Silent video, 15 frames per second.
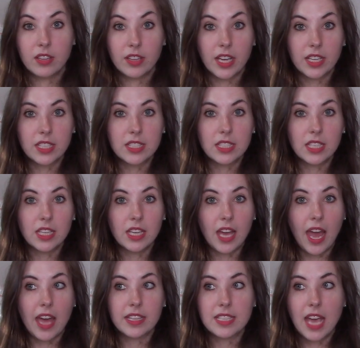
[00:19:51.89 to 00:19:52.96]
legacy
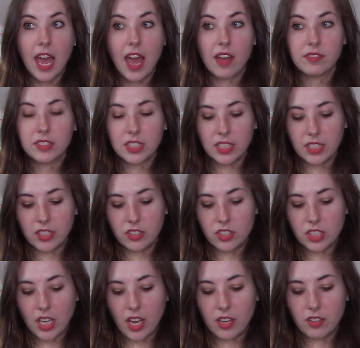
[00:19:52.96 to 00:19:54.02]
at Taft, and
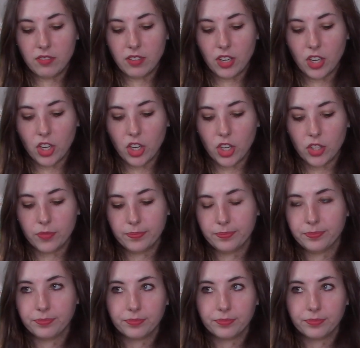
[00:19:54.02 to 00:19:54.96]
just kind of her